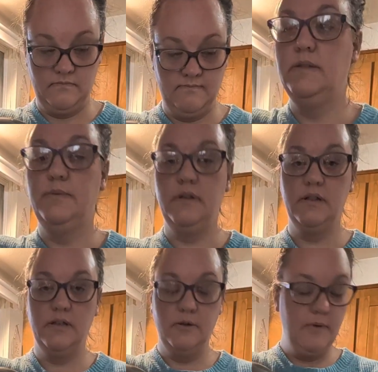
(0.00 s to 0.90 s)
Just put a
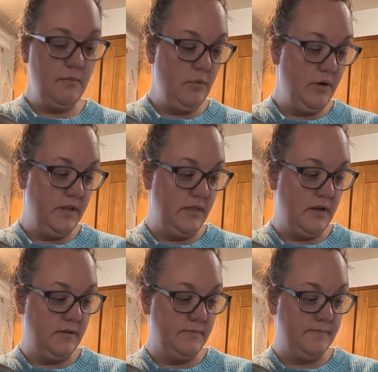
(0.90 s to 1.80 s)
little bit more in
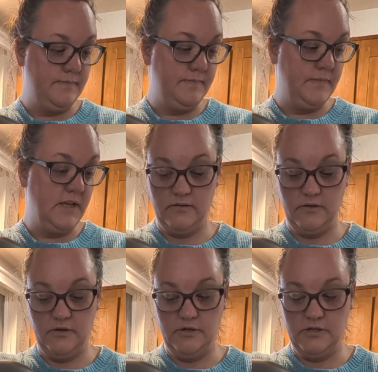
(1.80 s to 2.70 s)
there. You
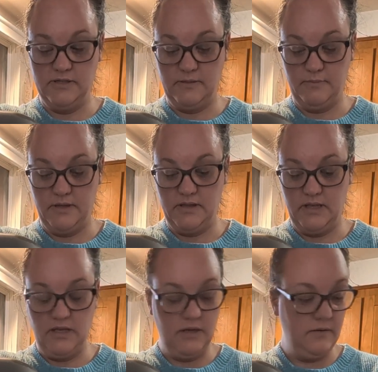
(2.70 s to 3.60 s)
can just dump it.
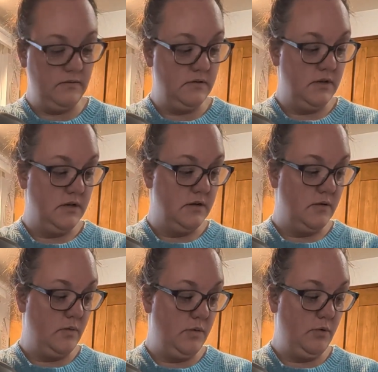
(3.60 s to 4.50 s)
Thank you.
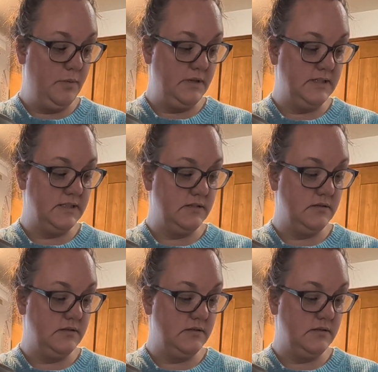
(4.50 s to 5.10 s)
One more, please.